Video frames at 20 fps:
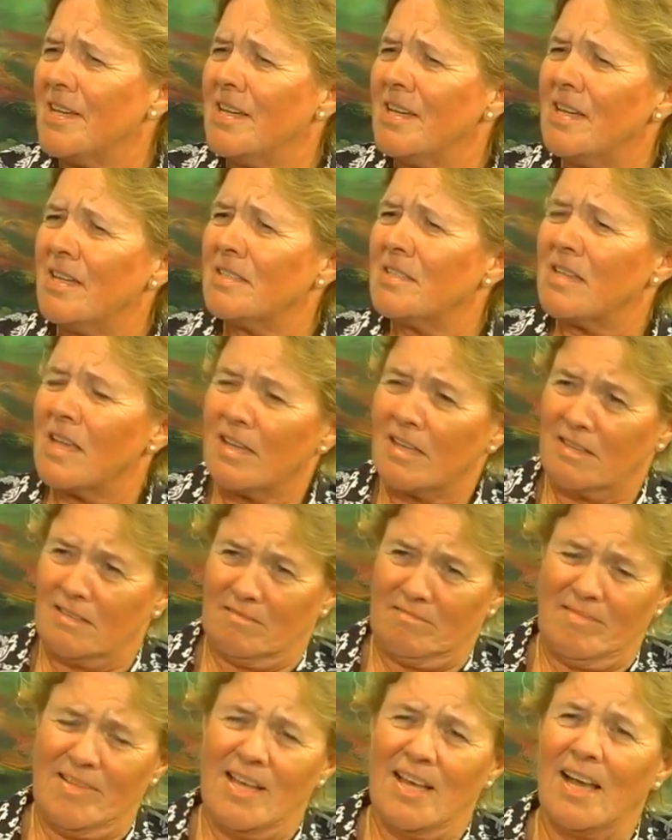It's like
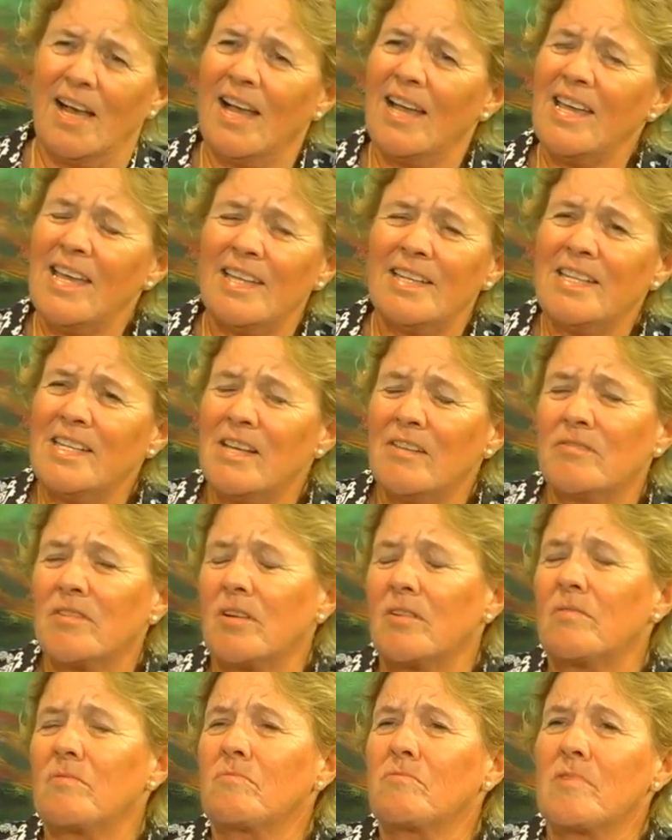I had
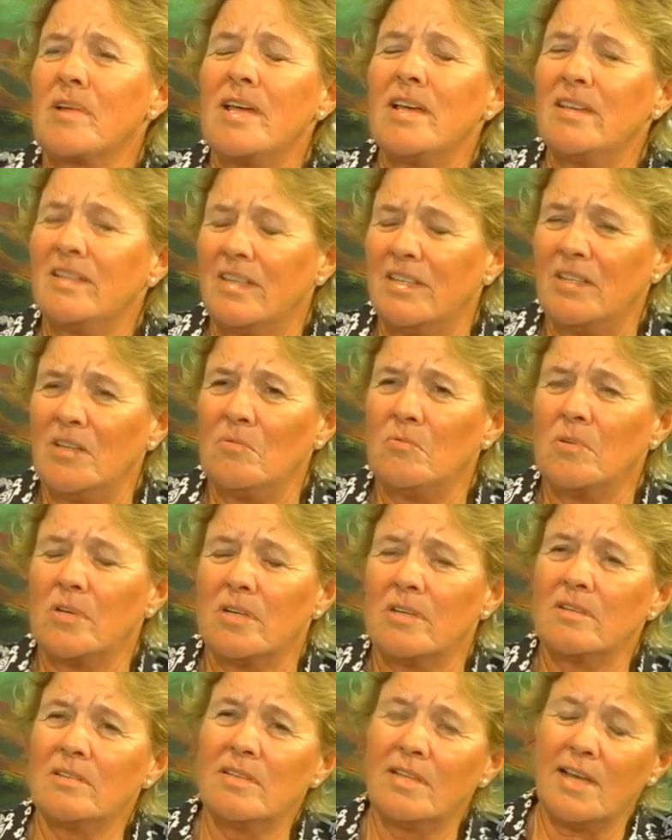never read
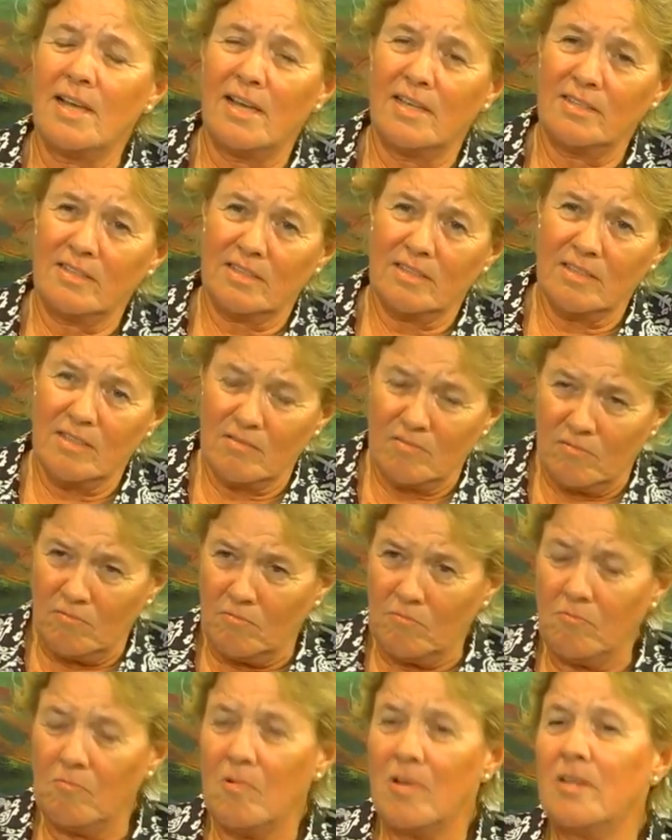anywhere that
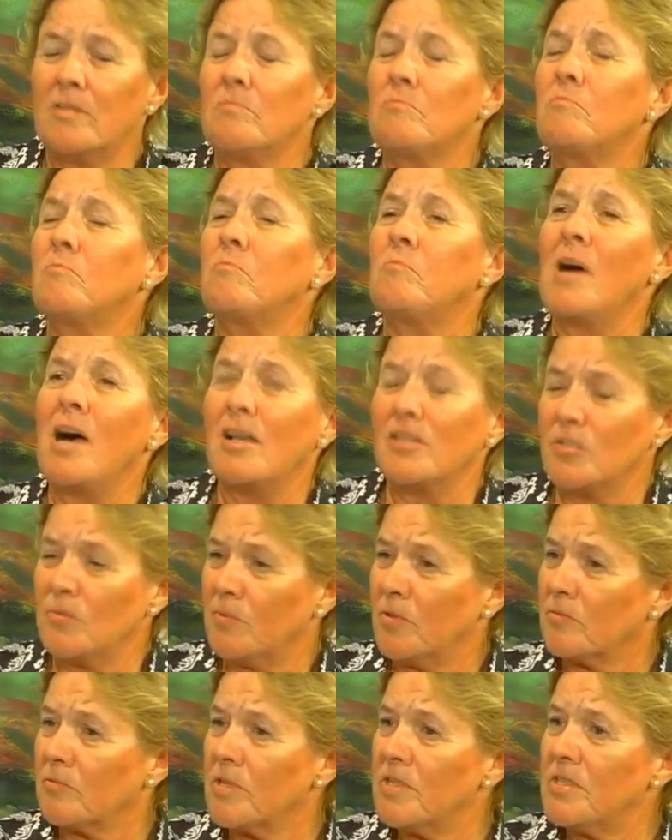one
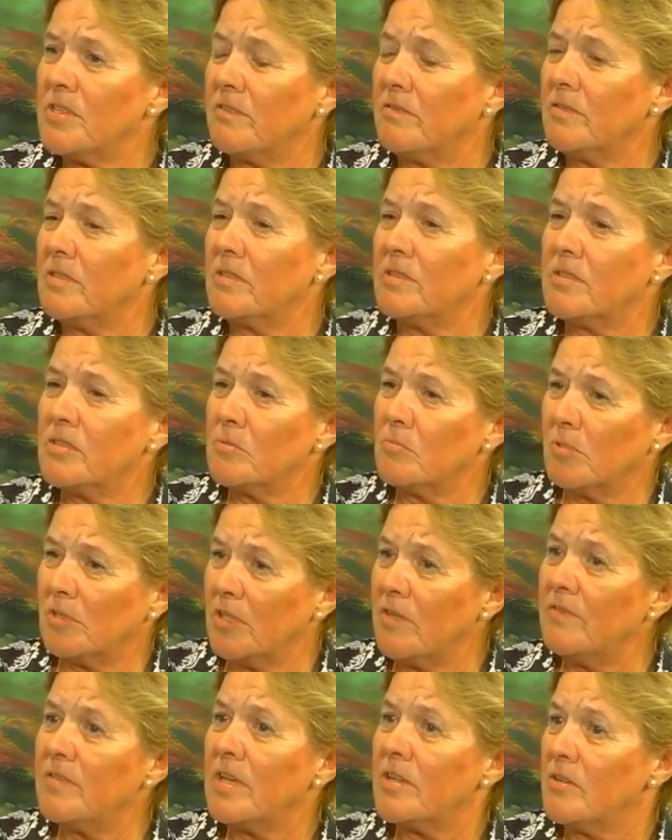possible reason to
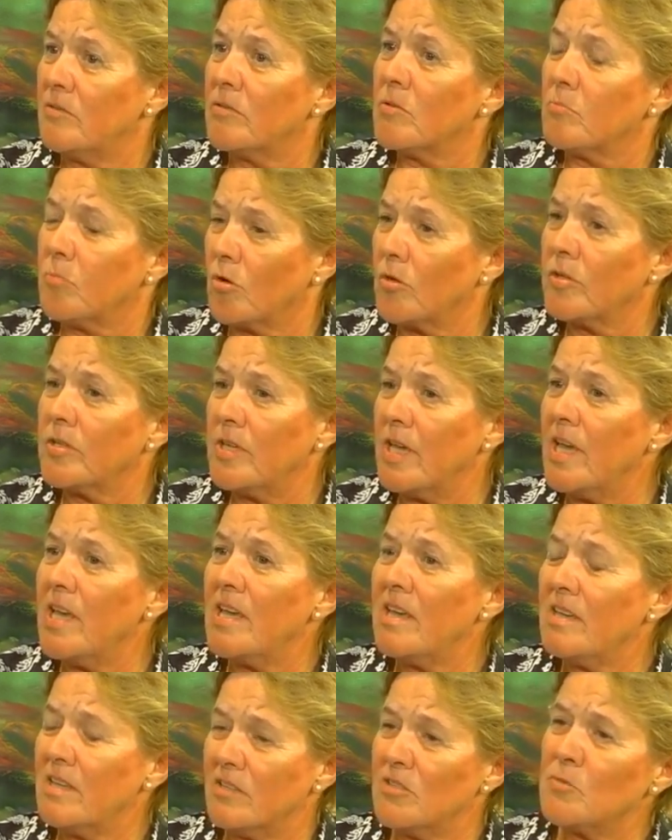believe that you were born
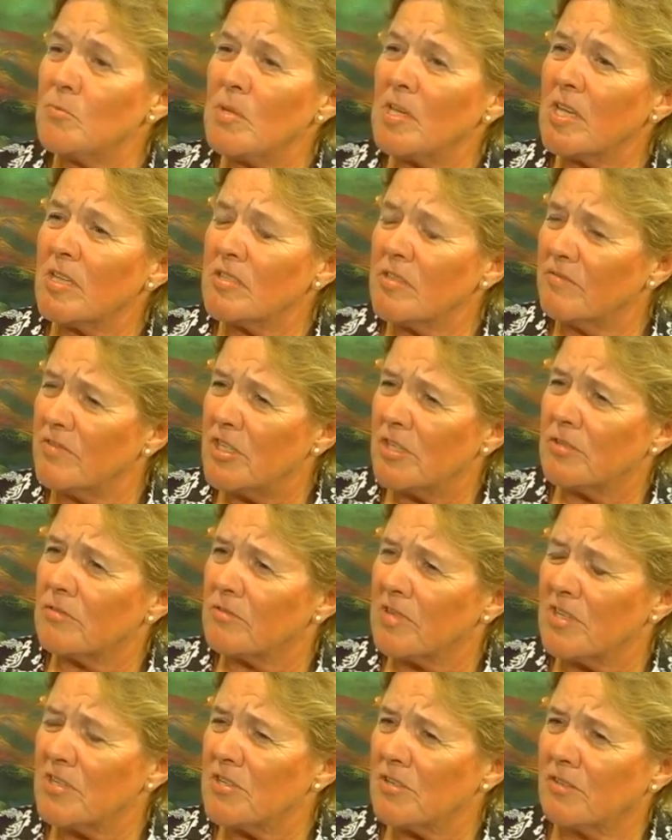gay is because of
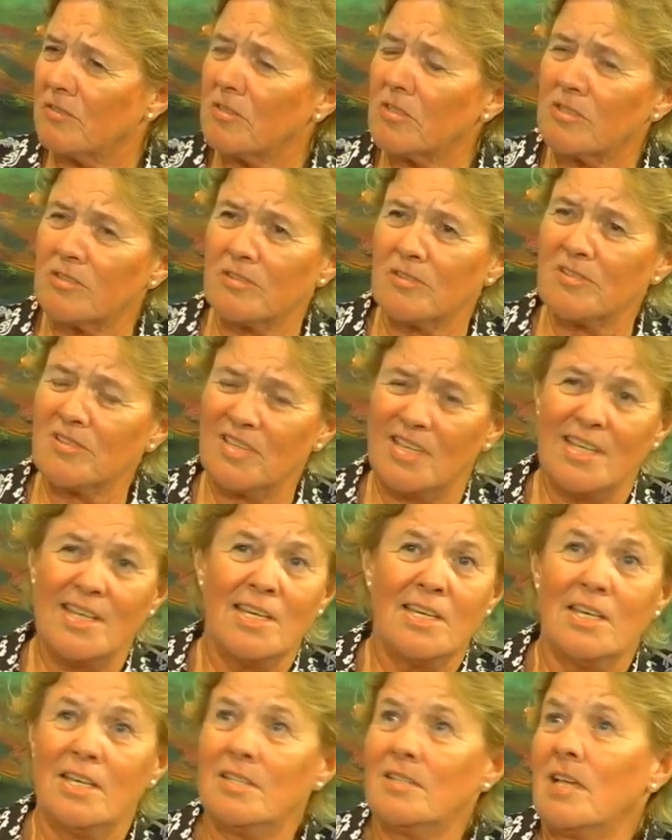generational curse.
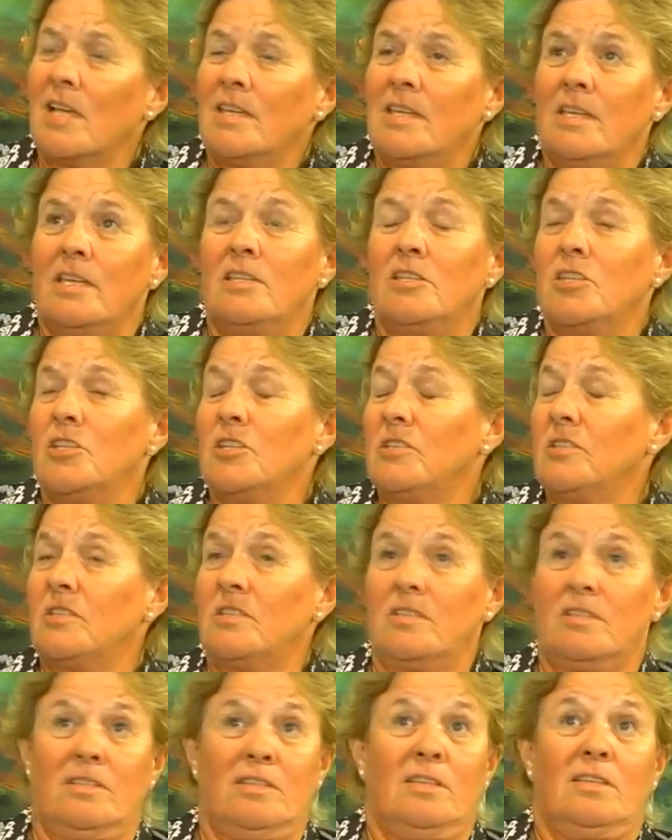It's like it just,
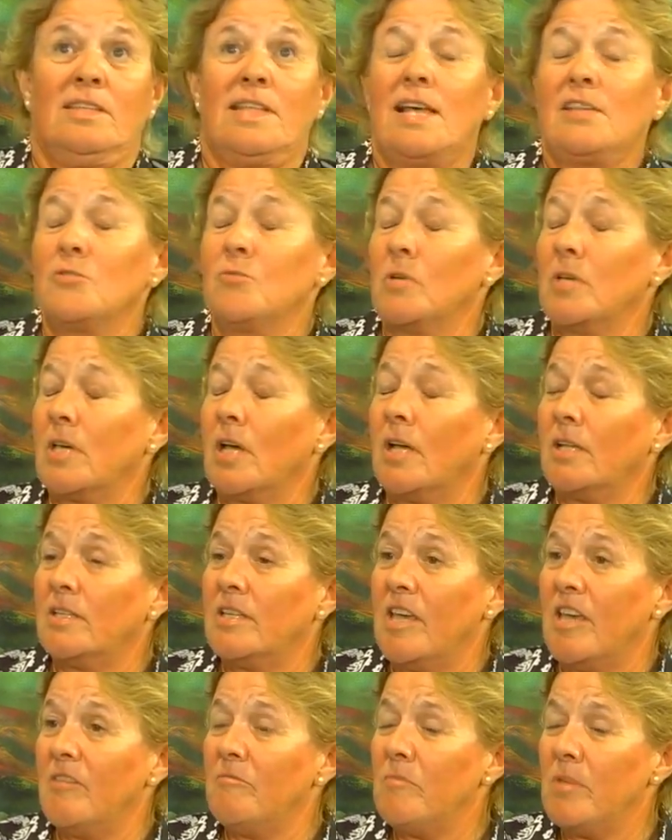that's what God
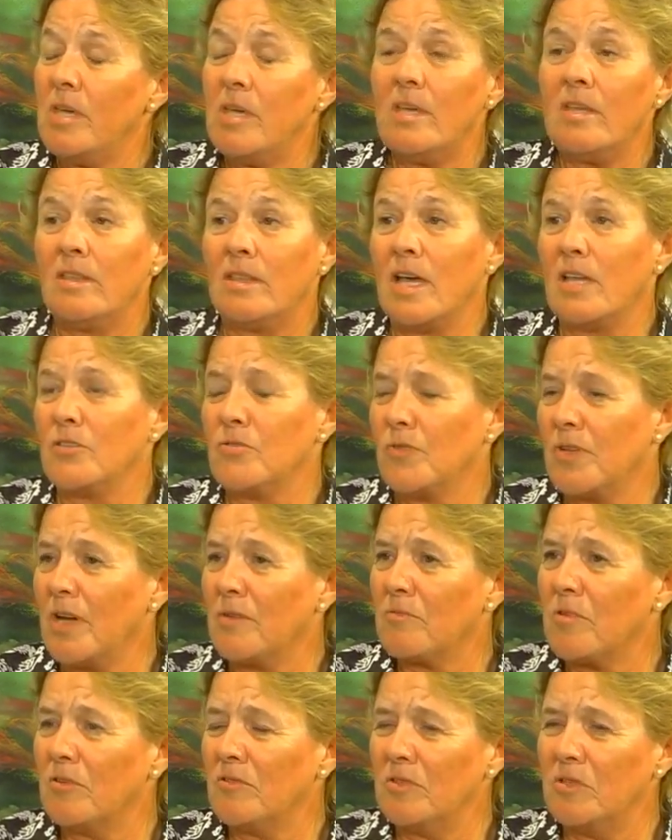gave me, that's what I
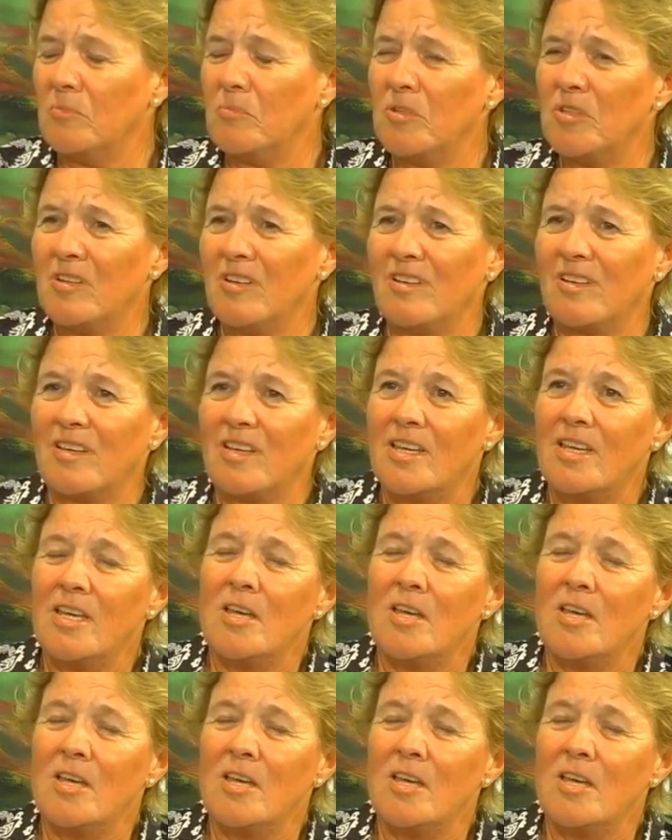wrote in the book.